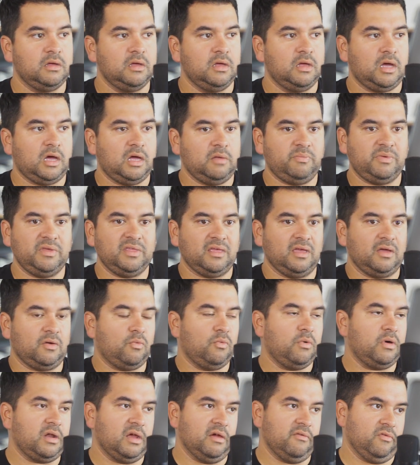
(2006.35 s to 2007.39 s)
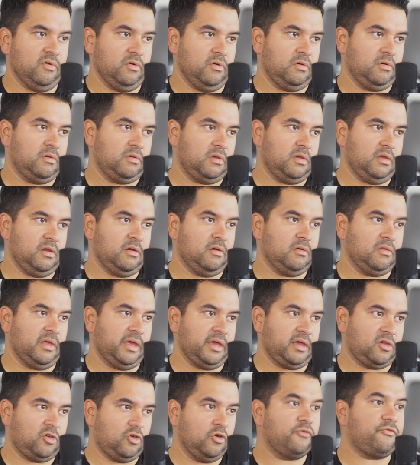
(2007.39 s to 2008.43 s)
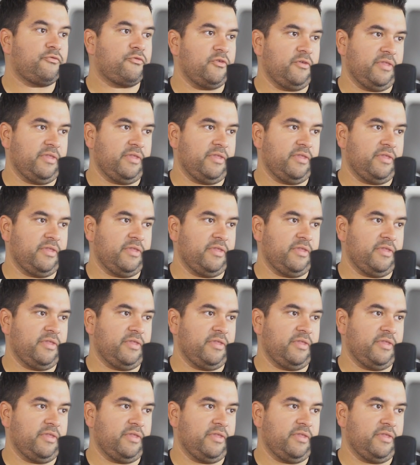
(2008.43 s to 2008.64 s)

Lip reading: I'd be like, whatever, like good for